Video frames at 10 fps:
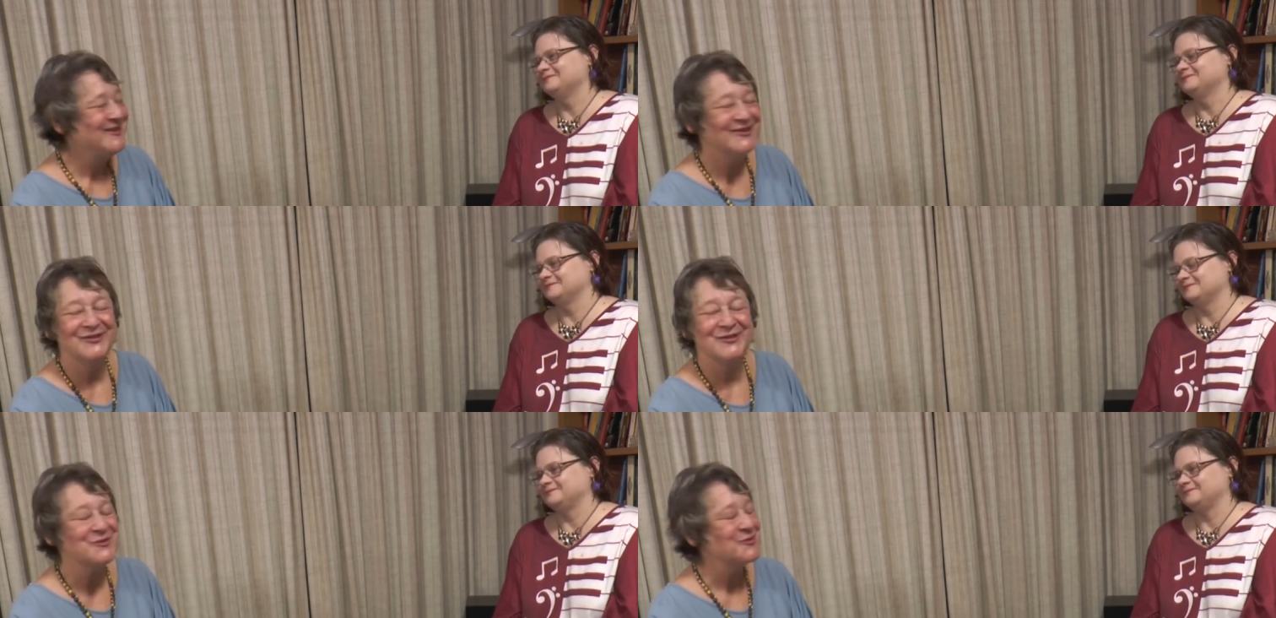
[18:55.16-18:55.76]
Speaker 1: I
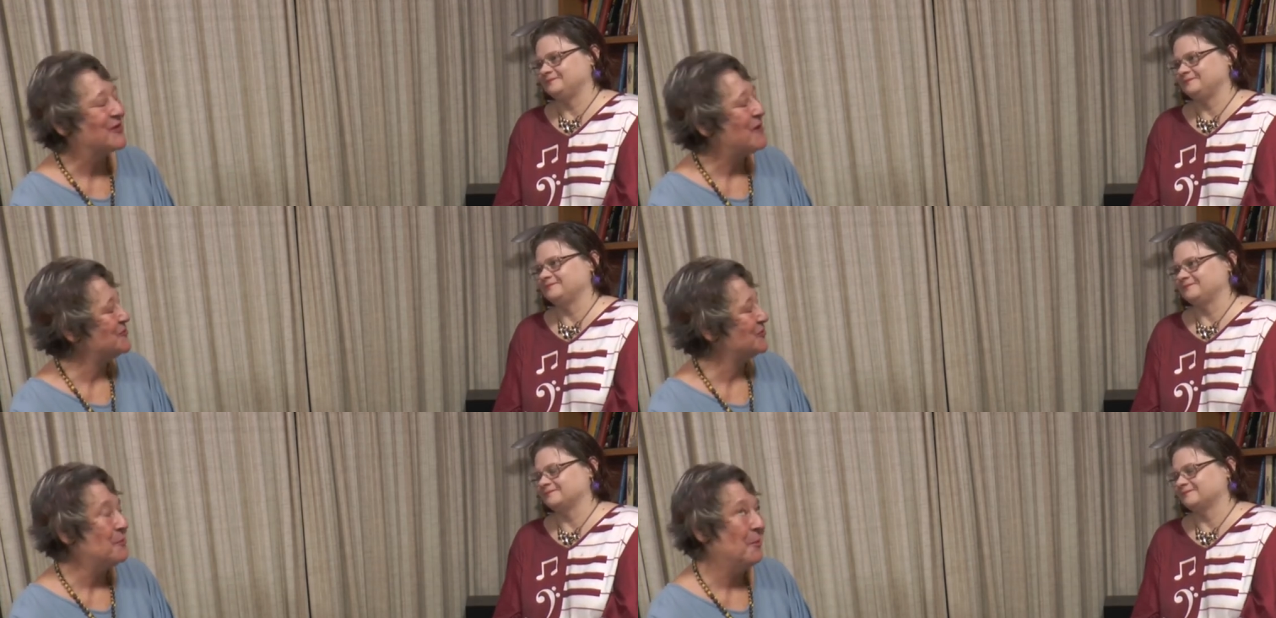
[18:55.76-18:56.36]
just thought
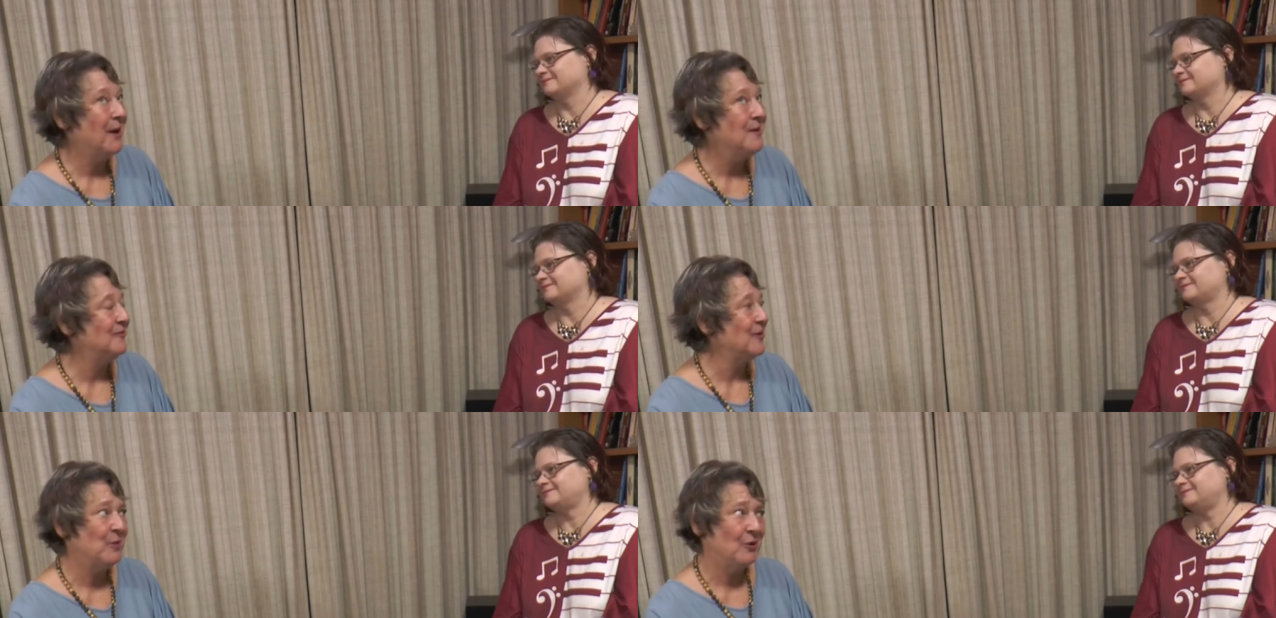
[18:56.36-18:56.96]
that was
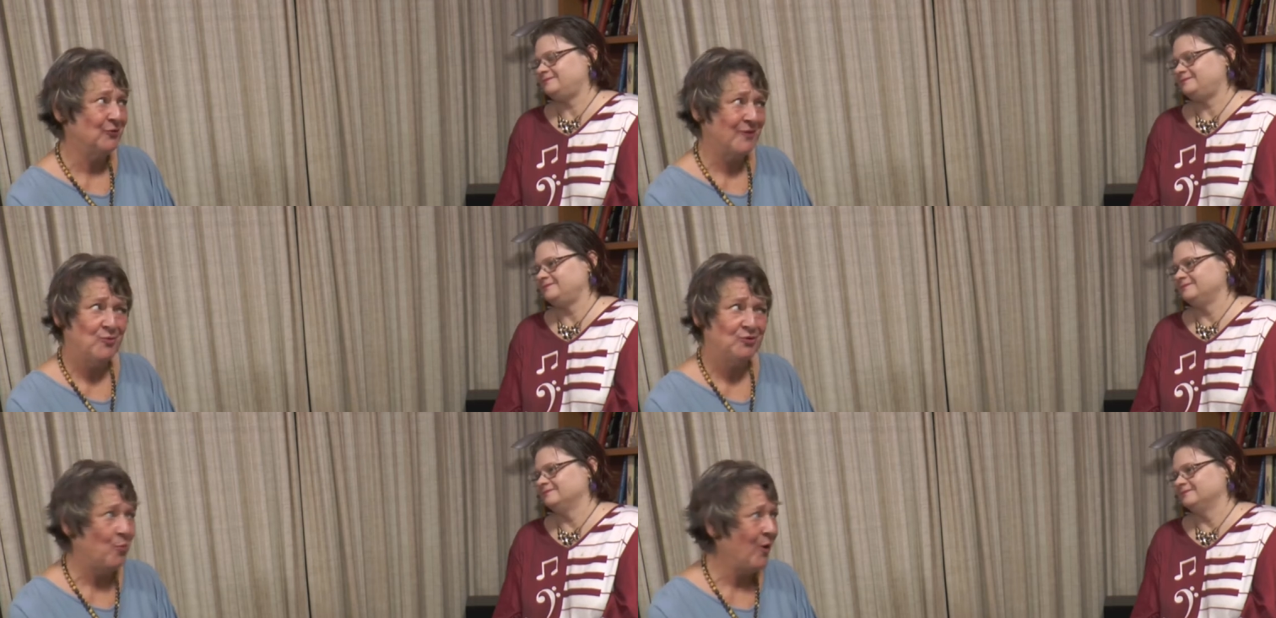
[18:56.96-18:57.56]
amazing because
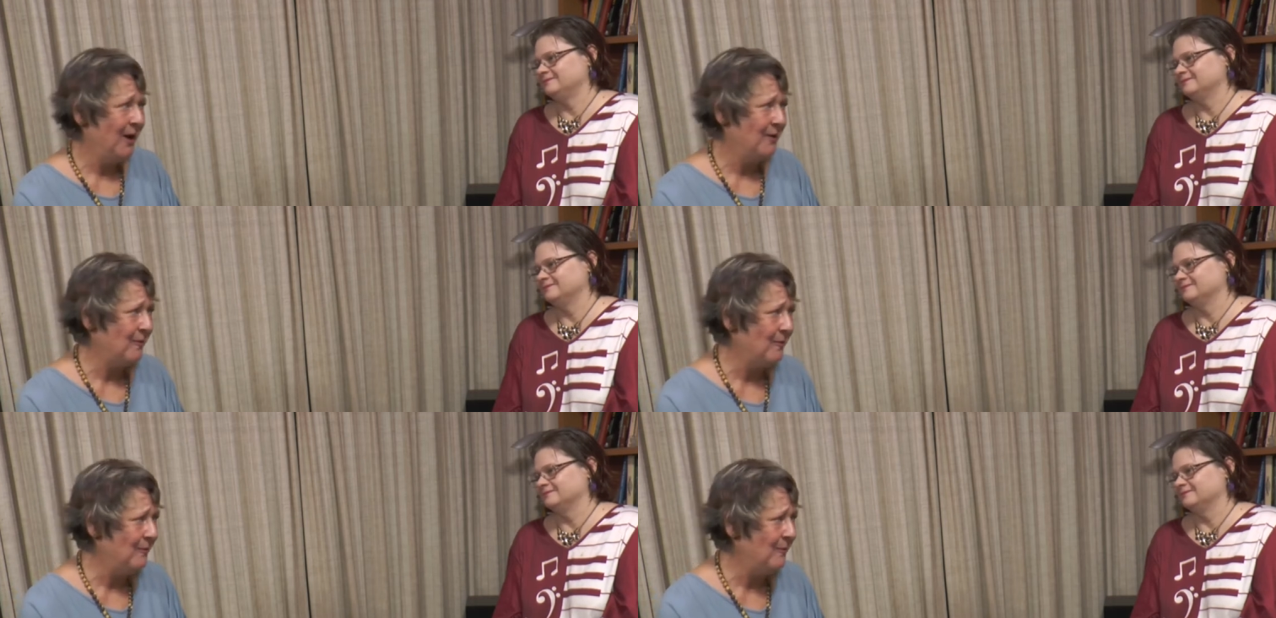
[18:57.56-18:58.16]
that was a while
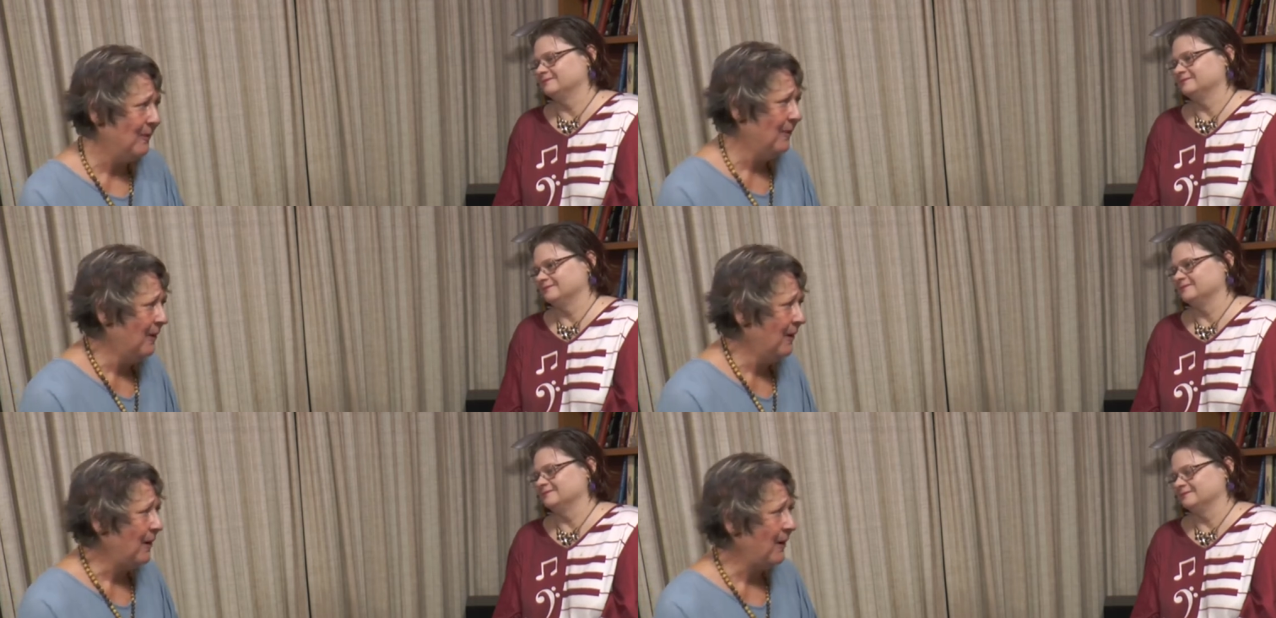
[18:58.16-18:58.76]
ago.
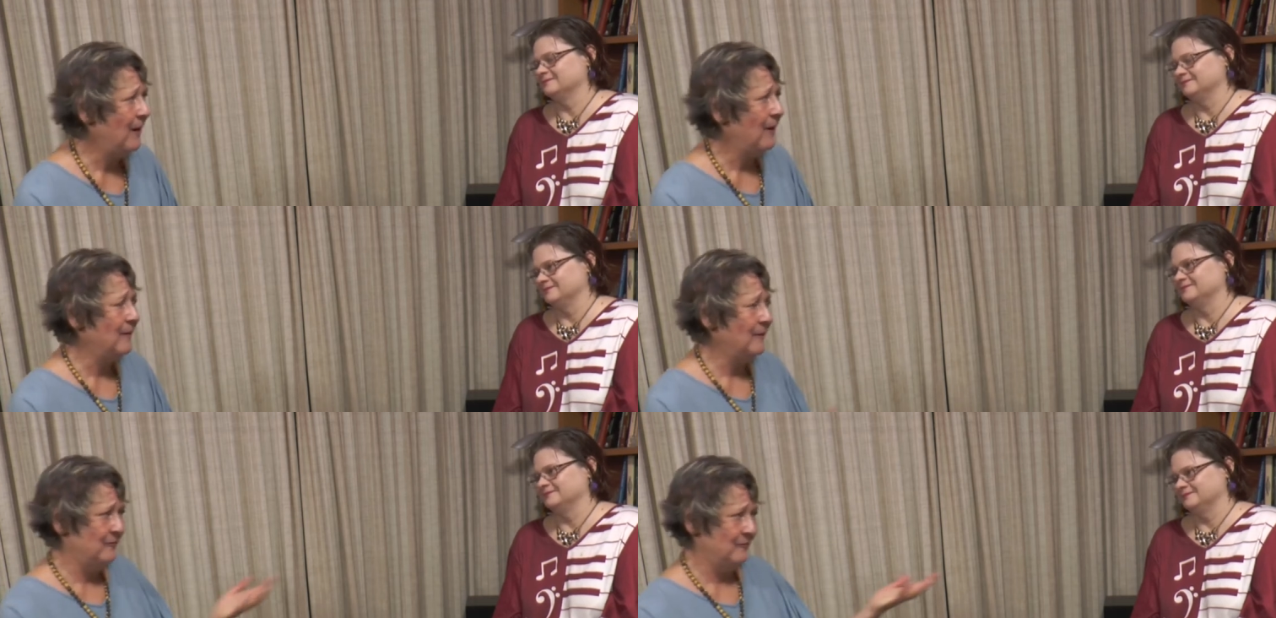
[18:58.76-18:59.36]

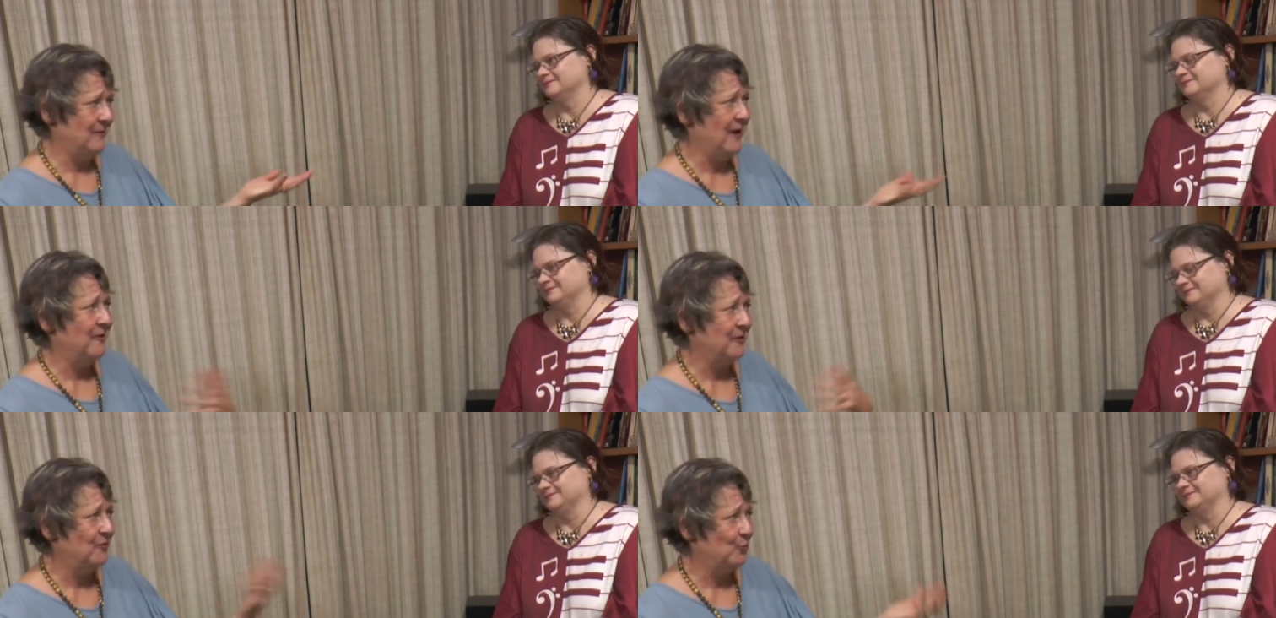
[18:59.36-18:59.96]
And
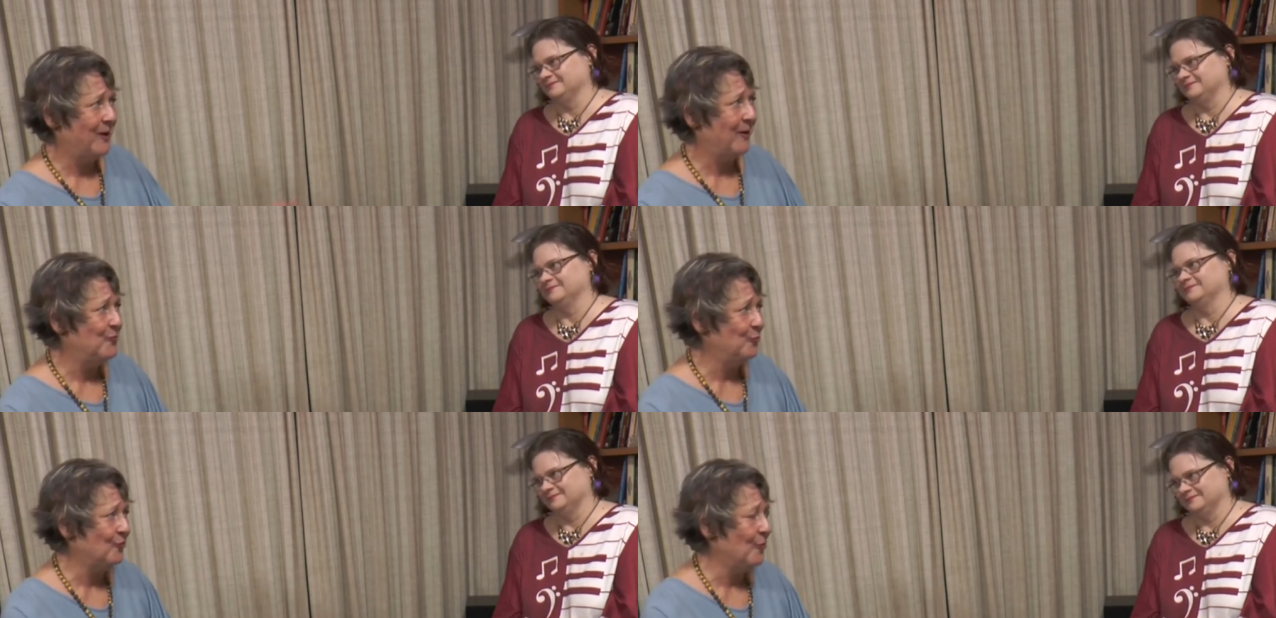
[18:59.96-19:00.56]
nowadays we
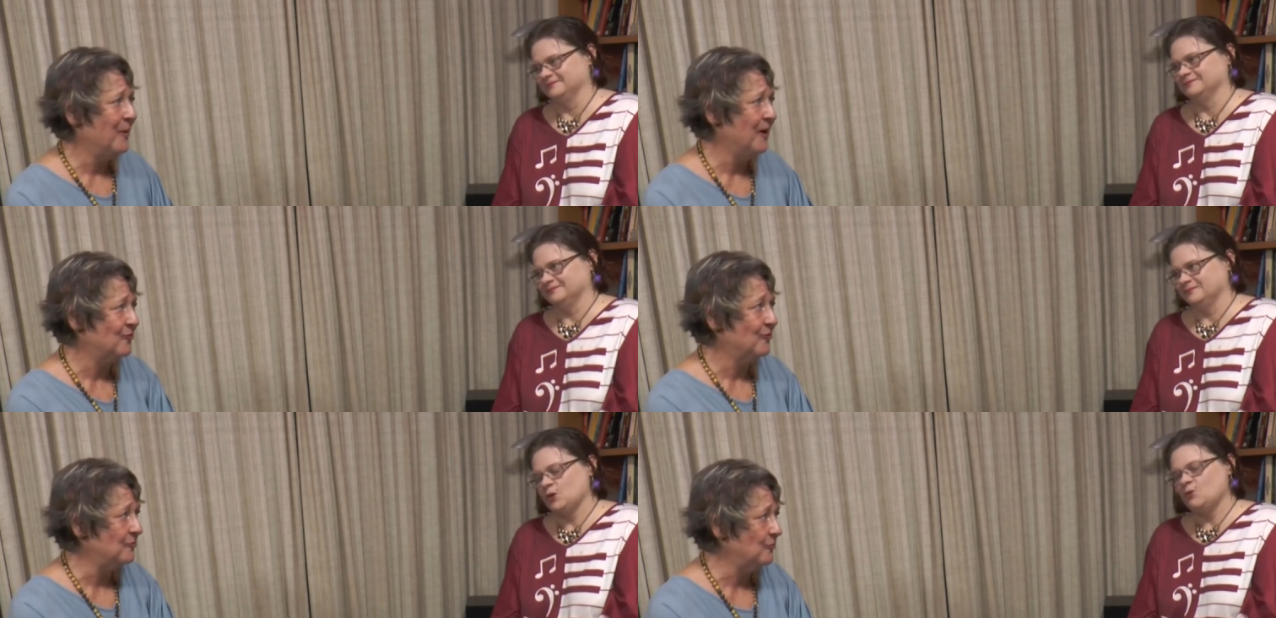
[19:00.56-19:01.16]
can do so
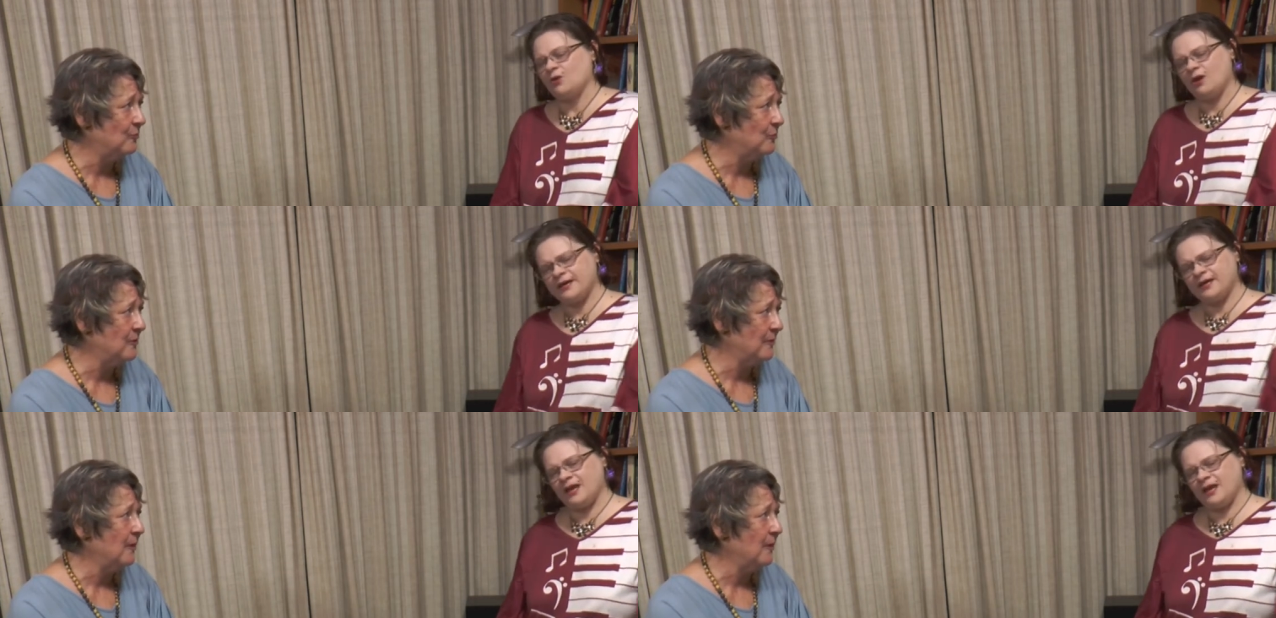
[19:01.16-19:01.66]
much that you. Well, I